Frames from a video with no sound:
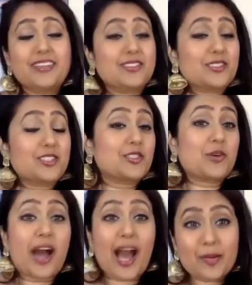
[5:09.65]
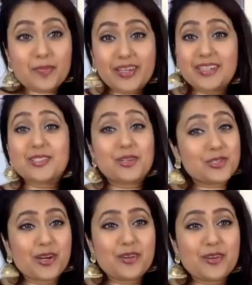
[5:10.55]
just so happy and so
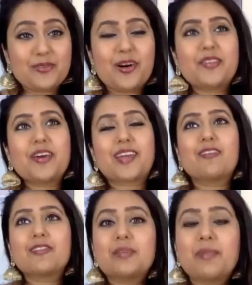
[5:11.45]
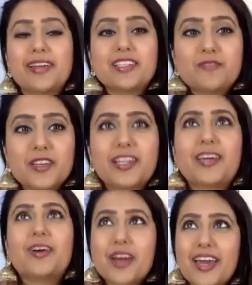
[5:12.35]
joyful i think that really made us feel like
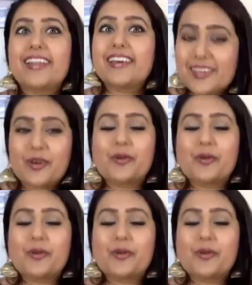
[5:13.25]
okay like you know